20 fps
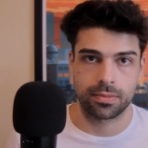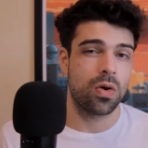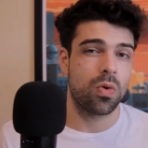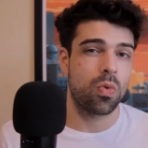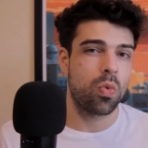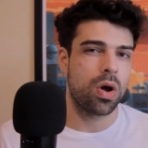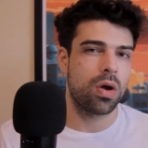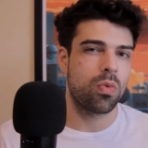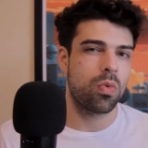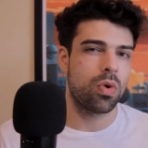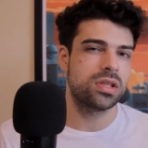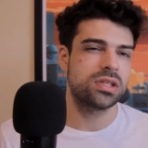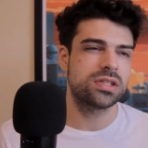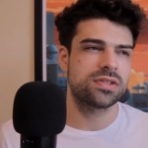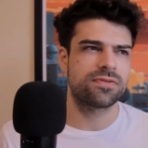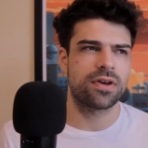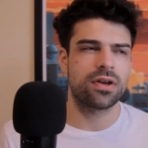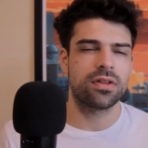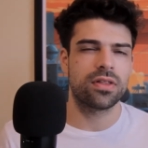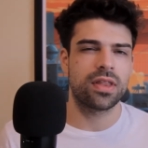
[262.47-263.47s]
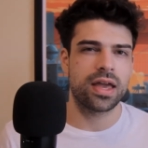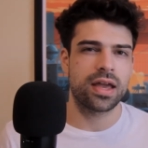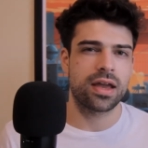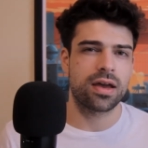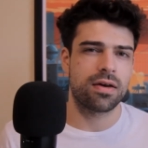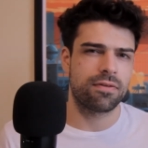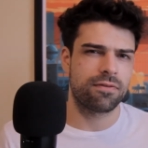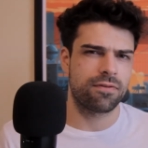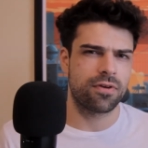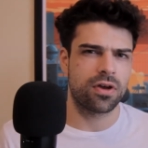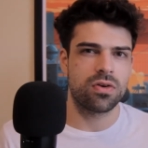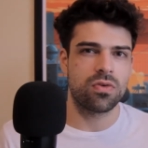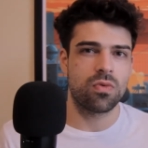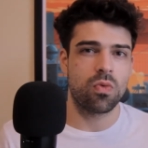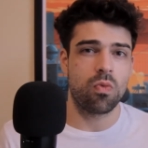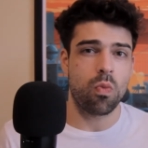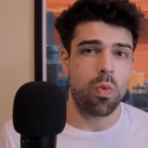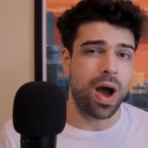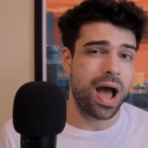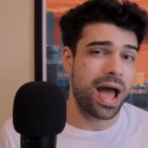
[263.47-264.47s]
What once felt like a
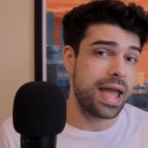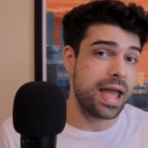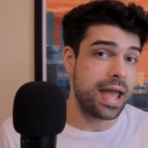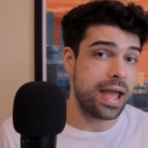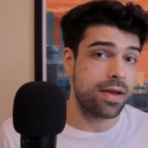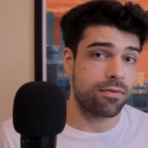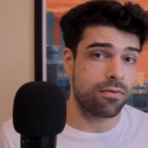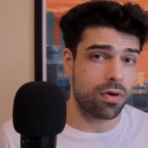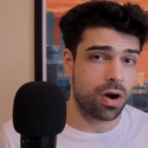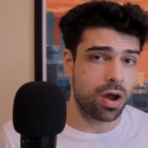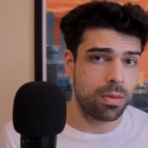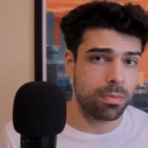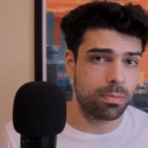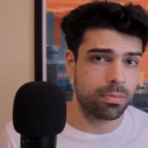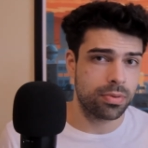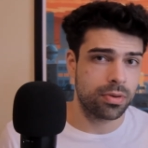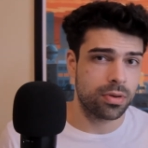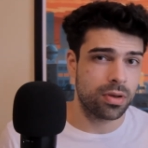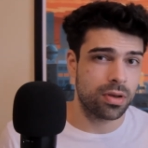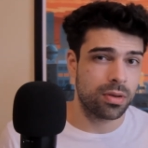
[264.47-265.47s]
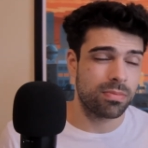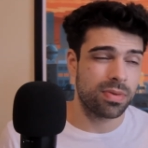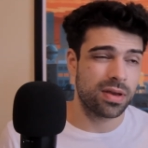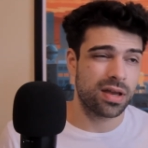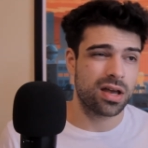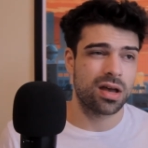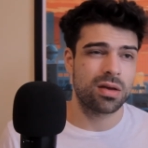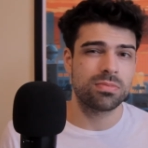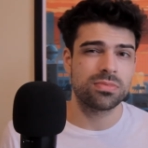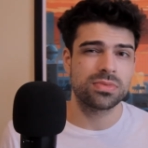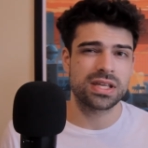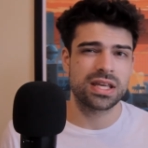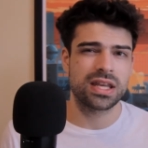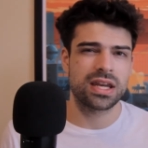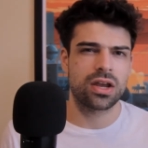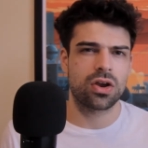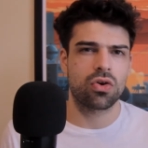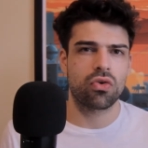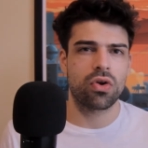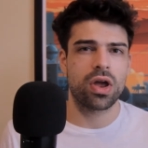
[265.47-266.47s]
fun YA romp becomes an
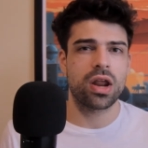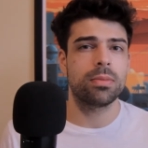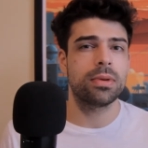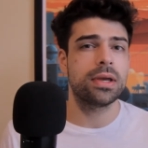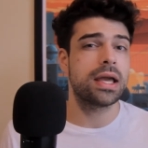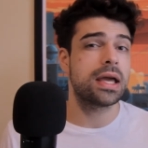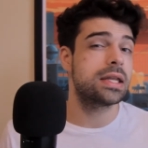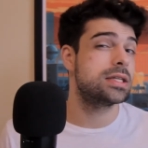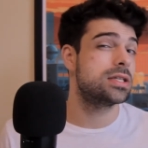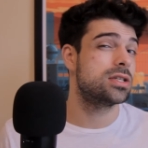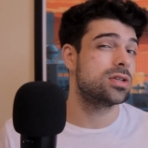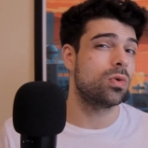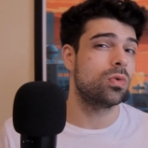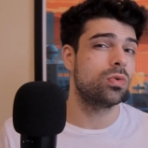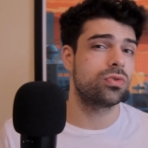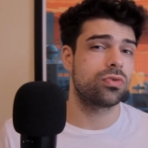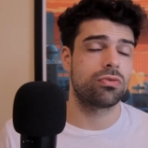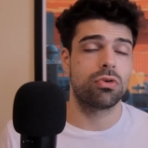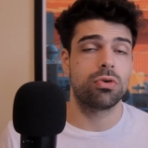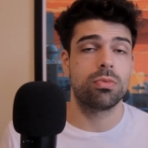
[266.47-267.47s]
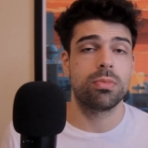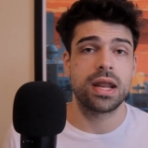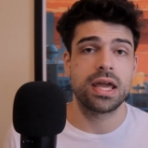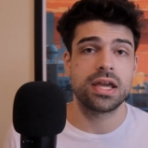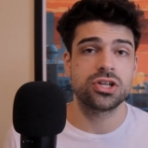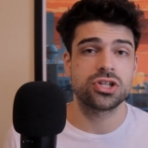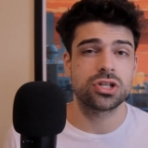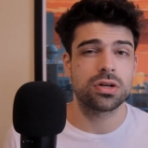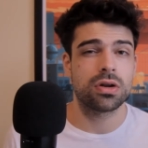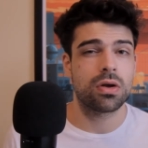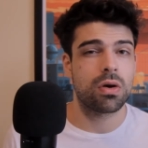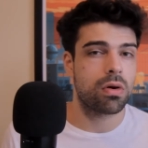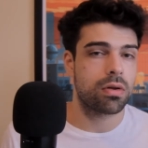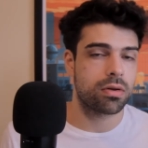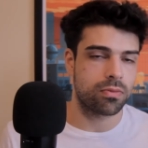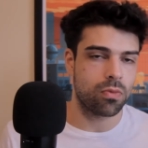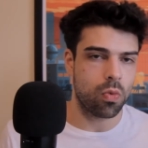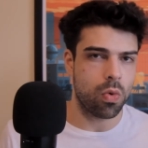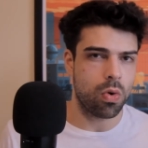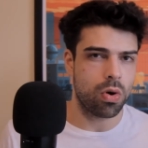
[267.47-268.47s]
incredibly adult rumination
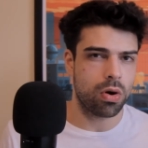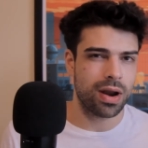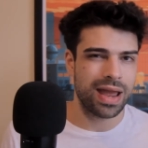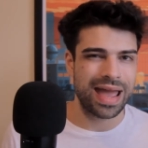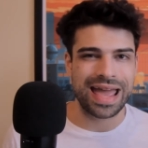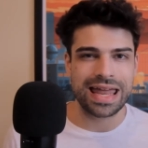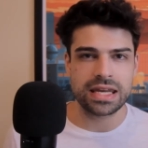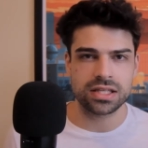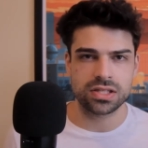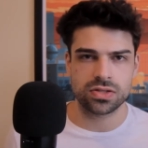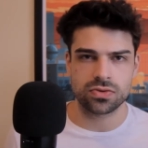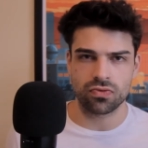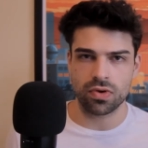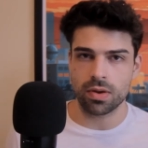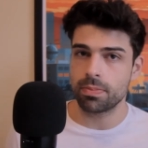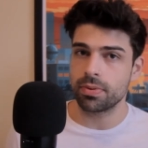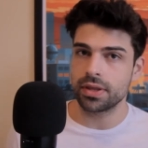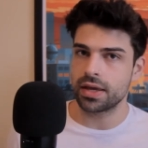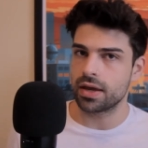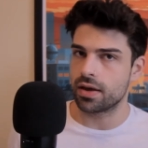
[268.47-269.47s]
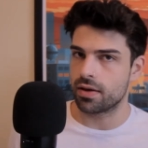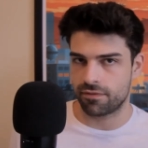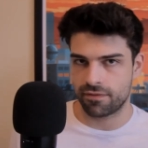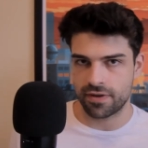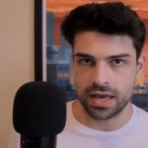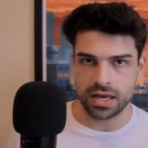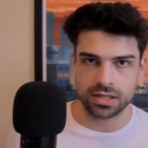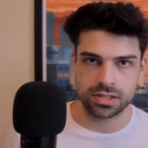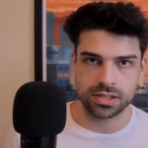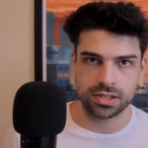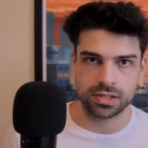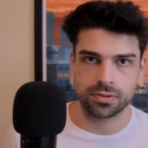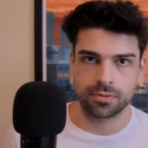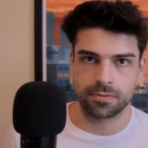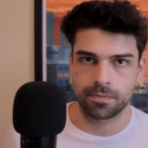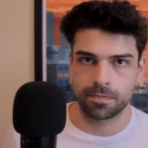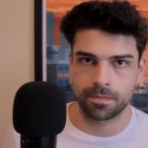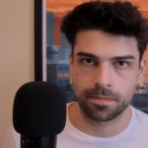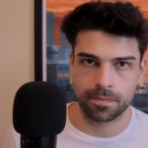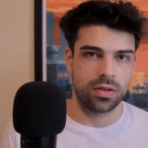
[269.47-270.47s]
on war and its rippling effects.
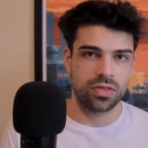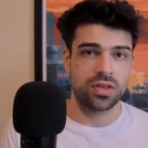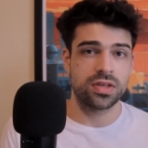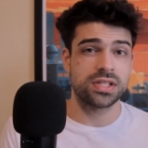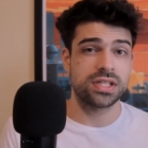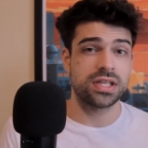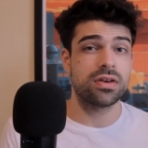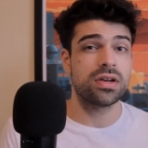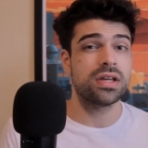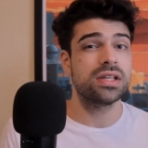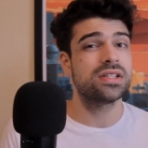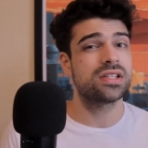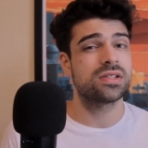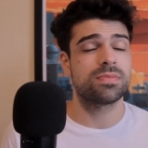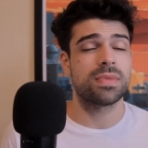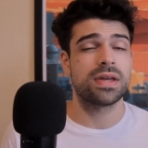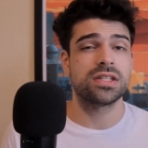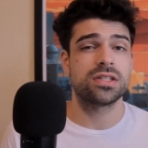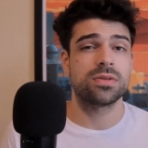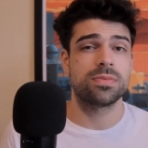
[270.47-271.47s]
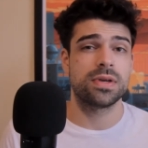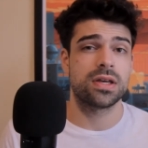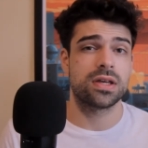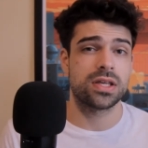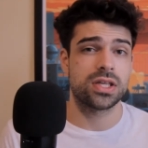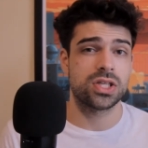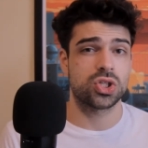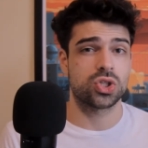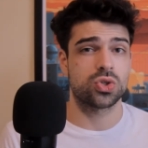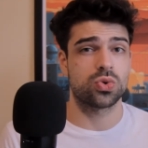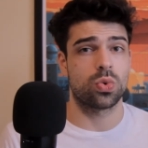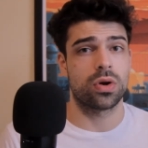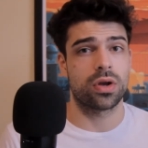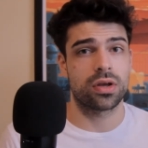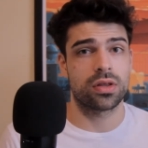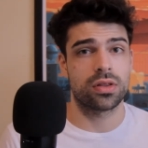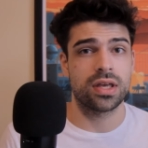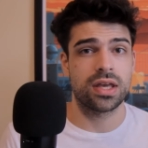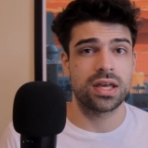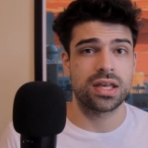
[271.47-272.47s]
The series is meant to be a
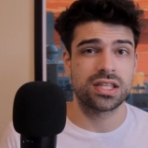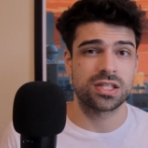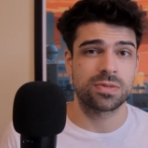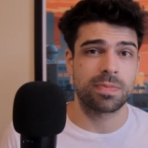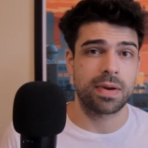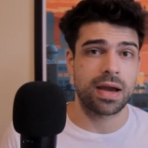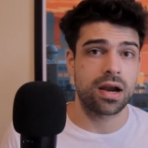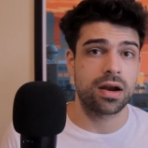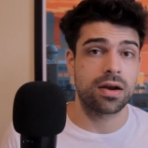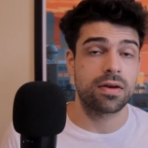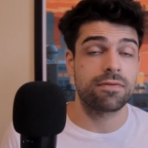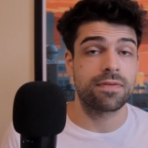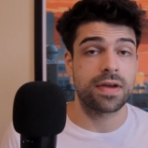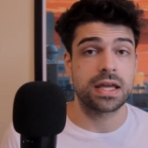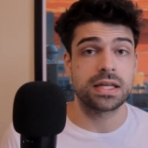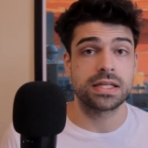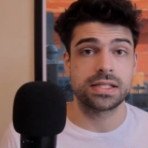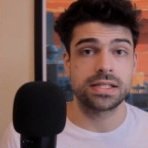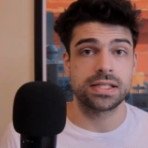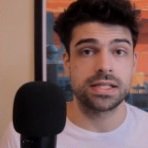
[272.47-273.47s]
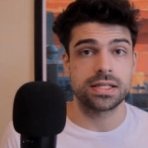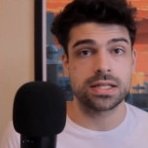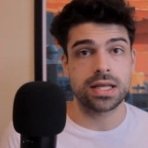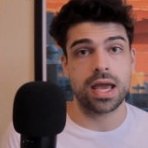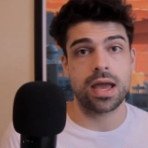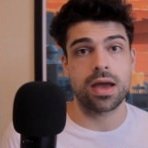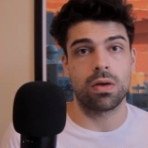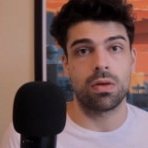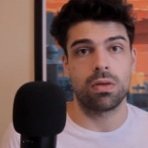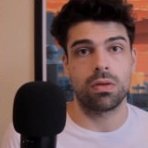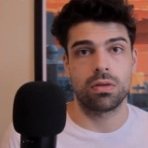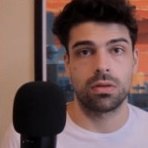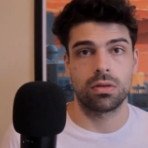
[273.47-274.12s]
historically inspired fantasy tale,